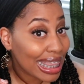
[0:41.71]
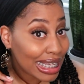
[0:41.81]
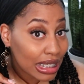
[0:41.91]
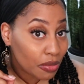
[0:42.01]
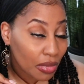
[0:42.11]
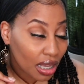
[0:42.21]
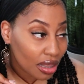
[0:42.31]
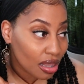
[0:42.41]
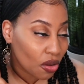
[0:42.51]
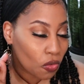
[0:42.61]
this
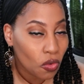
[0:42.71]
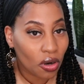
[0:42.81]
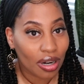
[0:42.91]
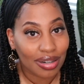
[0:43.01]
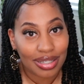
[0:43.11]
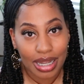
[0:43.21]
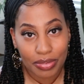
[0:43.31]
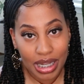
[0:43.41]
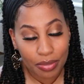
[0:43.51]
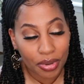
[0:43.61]
month or
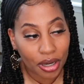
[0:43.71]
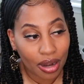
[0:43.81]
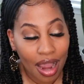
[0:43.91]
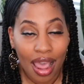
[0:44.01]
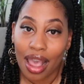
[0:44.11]
September.